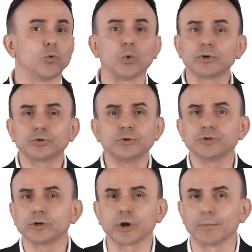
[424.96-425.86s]
What could
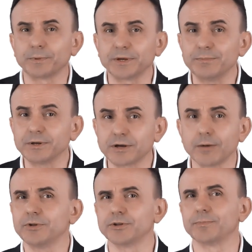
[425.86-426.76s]
your company
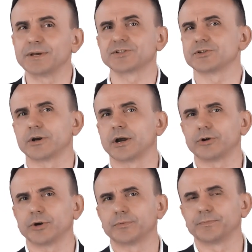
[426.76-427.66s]
become in the best
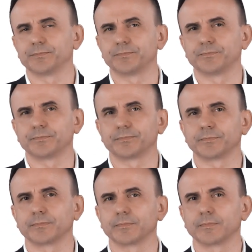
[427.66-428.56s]
scenario?
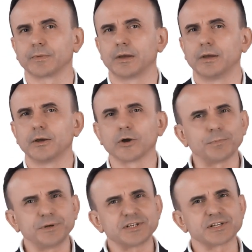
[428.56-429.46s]

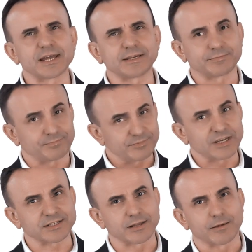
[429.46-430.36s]
Companies like
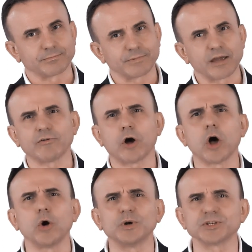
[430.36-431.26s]
Tesla have
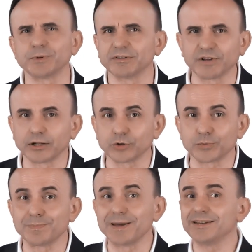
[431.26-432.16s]
always been
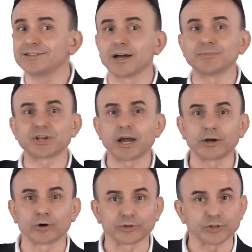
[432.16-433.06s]
valued many times
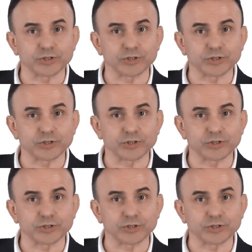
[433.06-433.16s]
higher on